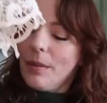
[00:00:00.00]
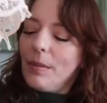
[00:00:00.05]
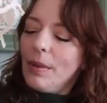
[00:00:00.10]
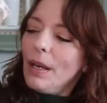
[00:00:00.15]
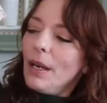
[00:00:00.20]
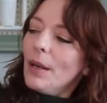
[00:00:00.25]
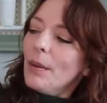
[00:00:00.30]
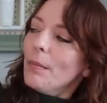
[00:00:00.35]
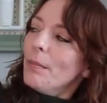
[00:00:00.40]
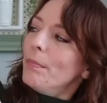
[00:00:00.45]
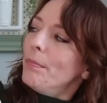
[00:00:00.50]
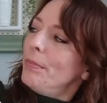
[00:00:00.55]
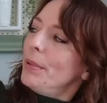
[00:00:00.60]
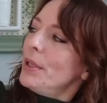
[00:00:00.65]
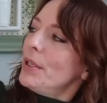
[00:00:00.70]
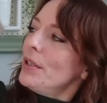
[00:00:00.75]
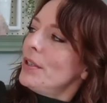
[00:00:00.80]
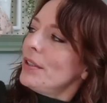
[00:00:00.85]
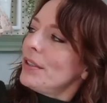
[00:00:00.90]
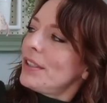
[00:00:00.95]
a pair of
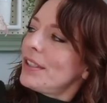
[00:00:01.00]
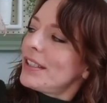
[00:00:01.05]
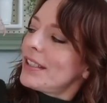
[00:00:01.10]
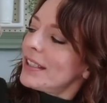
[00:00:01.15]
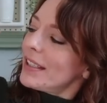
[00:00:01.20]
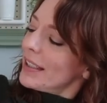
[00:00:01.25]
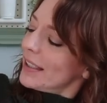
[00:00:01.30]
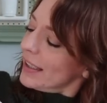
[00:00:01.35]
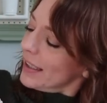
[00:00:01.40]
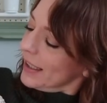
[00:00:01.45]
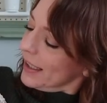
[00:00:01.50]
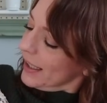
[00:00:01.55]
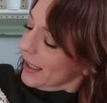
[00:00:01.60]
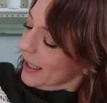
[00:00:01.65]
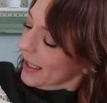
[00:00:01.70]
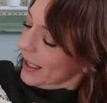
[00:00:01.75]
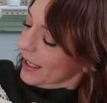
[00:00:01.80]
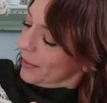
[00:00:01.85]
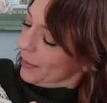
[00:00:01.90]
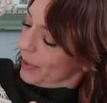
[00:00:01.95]
boots
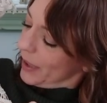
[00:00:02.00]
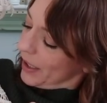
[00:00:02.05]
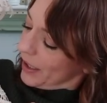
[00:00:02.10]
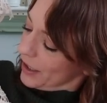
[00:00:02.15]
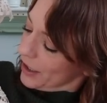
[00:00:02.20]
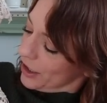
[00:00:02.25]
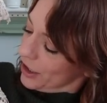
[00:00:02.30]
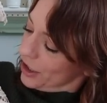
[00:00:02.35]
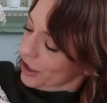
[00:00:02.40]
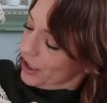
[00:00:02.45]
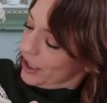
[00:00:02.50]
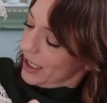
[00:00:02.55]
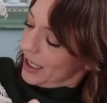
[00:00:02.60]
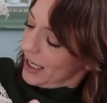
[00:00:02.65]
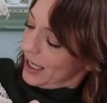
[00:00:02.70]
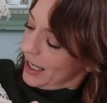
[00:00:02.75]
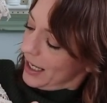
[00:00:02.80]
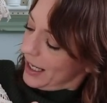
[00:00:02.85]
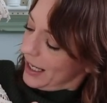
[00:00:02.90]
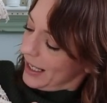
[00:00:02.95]
and a pair of
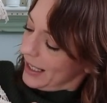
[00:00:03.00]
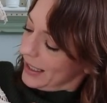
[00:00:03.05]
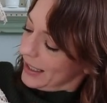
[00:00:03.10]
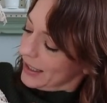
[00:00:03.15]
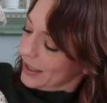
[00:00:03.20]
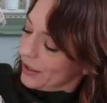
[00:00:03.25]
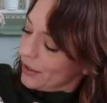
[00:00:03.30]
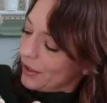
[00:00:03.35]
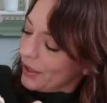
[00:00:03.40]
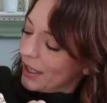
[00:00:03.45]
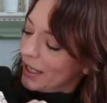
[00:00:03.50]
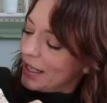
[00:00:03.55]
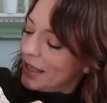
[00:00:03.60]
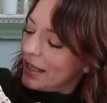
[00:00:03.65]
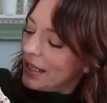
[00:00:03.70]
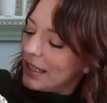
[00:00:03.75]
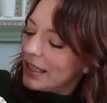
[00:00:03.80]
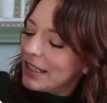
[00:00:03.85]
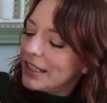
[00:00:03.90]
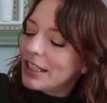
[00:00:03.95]
jeans, or in
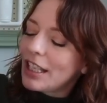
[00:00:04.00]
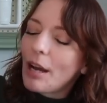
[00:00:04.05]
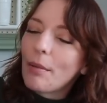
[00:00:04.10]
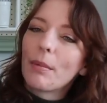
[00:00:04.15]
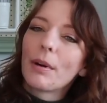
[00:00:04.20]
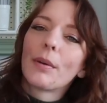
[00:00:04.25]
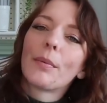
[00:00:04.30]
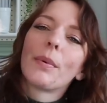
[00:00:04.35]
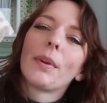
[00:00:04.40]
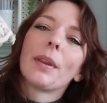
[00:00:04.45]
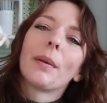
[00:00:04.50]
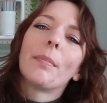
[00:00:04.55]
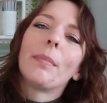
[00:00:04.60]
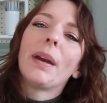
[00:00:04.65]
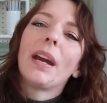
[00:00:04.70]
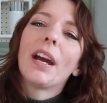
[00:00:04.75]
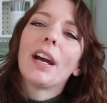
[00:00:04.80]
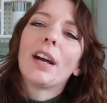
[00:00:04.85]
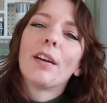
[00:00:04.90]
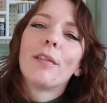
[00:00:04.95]
the summer with a
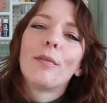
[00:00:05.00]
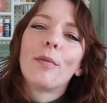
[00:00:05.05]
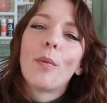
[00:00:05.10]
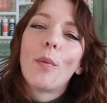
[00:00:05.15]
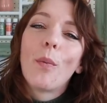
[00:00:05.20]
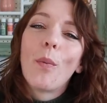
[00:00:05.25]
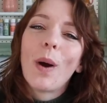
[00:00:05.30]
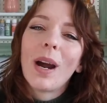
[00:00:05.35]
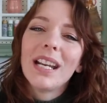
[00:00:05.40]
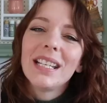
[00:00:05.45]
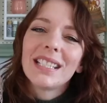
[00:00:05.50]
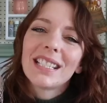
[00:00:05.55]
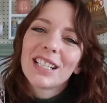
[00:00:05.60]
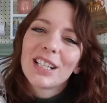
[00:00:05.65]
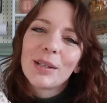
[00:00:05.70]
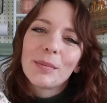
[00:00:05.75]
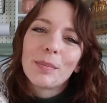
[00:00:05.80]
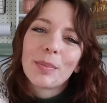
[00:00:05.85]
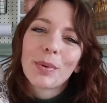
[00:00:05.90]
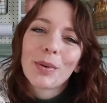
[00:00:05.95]
pair of white
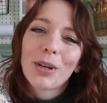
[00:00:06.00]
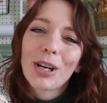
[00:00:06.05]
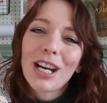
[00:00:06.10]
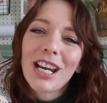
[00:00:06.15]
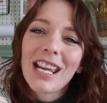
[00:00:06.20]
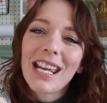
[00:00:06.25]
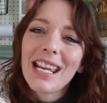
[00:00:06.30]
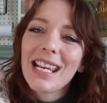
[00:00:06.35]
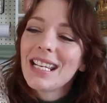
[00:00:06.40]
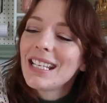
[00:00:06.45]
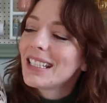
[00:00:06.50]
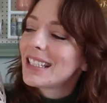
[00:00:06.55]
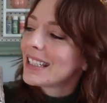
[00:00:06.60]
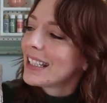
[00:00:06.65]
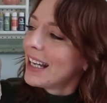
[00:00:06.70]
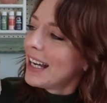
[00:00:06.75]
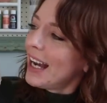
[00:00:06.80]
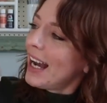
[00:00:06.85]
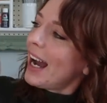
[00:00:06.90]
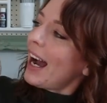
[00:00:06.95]
capris?
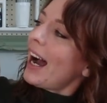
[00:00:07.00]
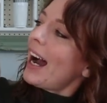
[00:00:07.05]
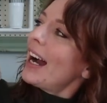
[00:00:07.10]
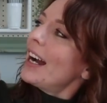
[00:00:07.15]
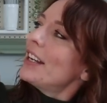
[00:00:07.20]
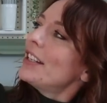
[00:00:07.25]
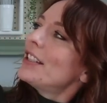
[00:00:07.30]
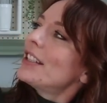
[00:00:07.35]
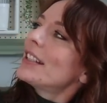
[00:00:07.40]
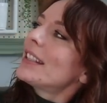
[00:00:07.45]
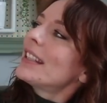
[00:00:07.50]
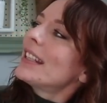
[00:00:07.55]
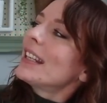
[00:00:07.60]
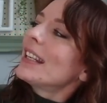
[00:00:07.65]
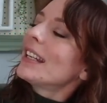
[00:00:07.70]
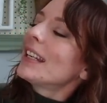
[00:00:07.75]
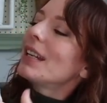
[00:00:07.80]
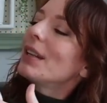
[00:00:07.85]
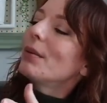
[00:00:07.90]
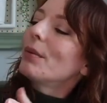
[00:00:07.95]
I just
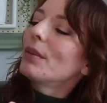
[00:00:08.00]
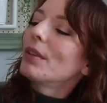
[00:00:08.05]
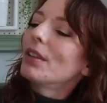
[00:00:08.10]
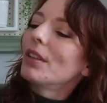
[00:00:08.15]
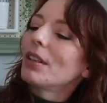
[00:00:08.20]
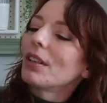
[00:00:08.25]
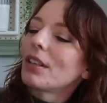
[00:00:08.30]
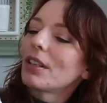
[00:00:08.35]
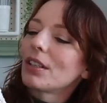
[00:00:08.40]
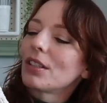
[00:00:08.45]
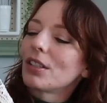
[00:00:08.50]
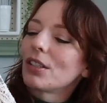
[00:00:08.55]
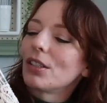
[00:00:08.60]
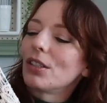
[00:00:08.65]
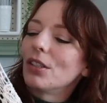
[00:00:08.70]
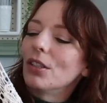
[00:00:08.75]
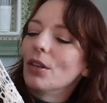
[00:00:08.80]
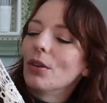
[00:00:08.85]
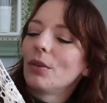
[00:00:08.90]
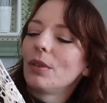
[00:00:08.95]
think it would look
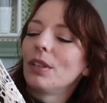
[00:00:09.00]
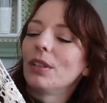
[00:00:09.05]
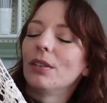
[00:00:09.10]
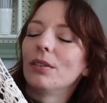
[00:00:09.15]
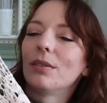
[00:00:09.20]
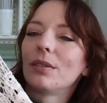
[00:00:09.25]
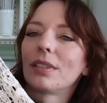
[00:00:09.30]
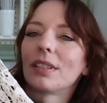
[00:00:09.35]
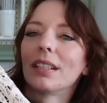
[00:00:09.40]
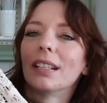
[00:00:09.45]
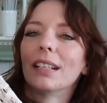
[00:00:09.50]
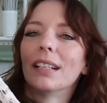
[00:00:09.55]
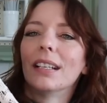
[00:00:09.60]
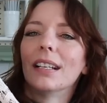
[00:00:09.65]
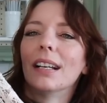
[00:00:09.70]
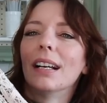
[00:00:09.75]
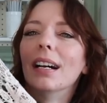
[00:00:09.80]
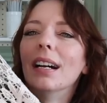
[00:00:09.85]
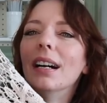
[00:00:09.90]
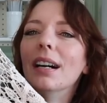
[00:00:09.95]
so cute
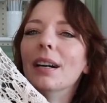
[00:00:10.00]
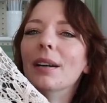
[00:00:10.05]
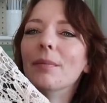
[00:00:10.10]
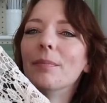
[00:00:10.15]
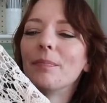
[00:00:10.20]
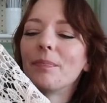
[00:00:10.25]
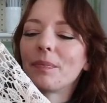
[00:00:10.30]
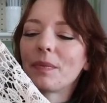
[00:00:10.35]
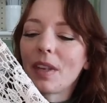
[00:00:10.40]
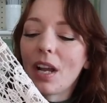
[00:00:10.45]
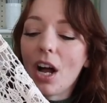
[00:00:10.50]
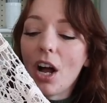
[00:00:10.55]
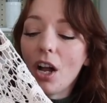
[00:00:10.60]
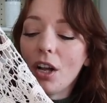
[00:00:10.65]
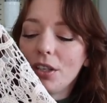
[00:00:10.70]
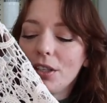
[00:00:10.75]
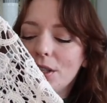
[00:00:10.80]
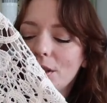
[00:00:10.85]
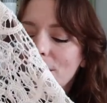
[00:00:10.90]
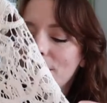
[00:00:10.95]
um,
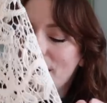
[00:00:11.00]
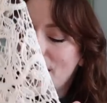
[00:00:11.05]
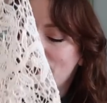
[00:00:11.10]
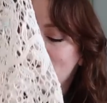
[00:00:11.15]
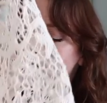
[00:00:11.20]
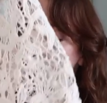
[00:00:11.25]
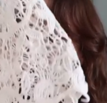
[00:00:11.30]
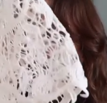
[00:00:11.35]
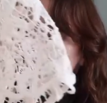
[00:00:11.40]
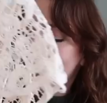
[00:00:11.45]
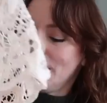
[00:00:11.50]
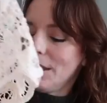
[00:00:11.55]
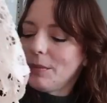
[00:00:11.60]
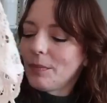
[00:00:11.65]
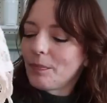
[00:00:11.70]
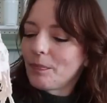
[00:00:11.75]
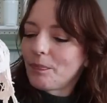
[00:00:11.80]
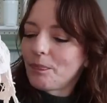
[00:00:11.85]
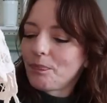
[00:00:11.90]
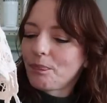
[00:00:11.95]
all year round, really.
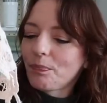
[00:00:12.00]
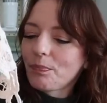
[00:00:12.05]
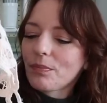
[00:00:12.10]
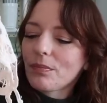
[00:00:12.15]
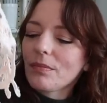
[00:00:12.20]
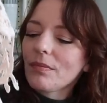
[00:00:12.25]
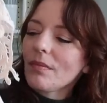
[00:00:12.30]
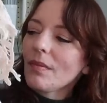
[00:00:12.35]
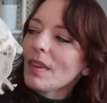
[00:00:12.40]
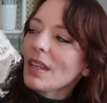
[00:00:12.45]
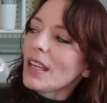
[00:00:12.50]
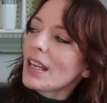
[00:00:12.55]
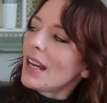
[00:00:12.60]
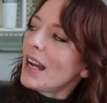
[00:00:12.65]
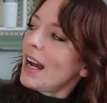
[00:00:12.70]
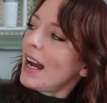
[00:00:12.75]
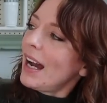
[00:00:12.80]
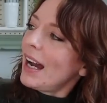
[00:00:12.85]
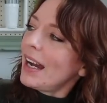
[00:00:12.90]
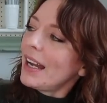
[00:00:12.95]

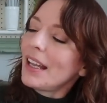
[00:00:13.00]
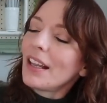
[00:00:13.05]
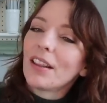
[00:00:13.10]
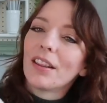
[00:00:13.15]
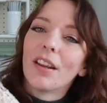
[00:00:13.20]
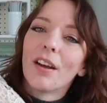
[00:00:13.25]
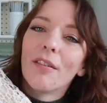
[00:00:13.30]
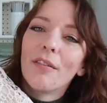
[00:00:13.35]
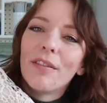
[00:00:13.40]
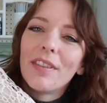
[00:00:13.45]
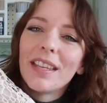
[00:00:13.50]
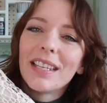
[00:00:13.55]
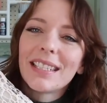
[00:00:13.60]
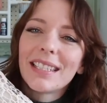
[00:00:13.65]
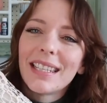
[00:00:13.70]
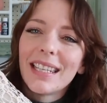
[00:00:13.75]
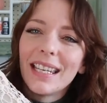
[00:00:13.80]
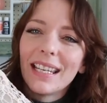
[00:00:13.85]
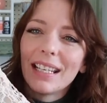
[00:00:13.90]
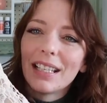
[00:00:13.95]
I love this
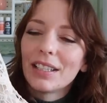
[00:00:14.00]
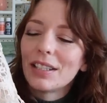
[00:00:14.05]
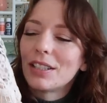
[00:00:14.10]
thing